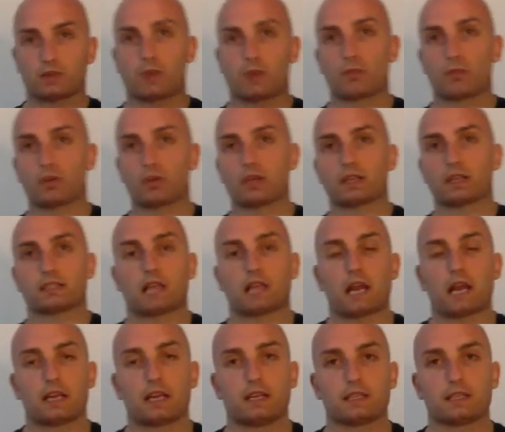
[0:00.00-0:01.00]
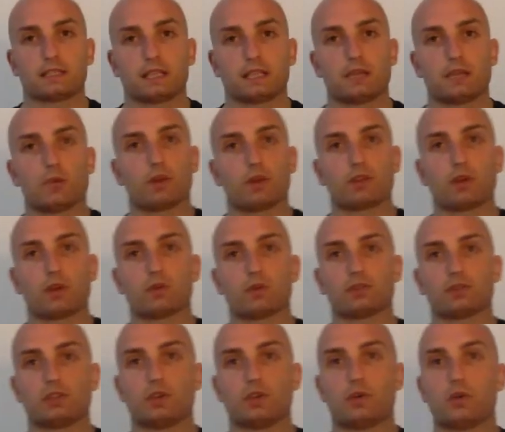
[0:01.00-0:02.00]
So I'm really excited to see what
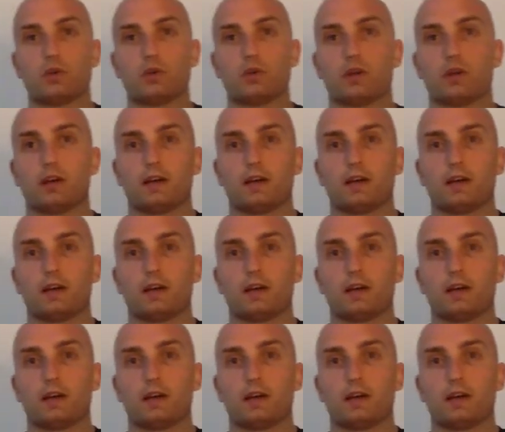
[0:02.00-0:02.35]
those do.